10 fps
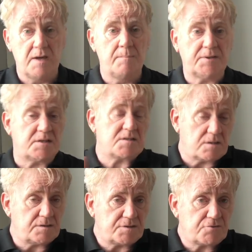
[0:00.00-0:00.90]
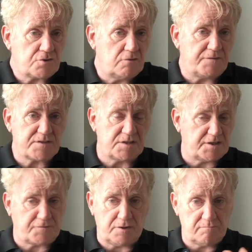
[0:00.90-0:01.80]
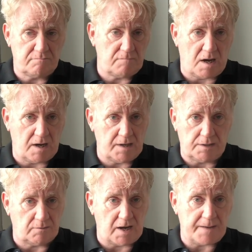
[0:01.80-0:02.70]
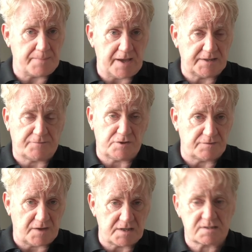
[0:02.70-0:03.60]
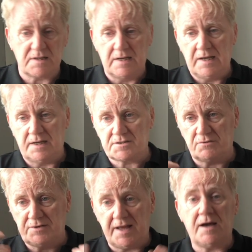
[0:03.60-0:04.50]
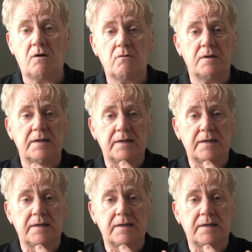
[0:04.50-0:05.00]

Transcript: But this is also true if it's a different, iPad, different device. And so now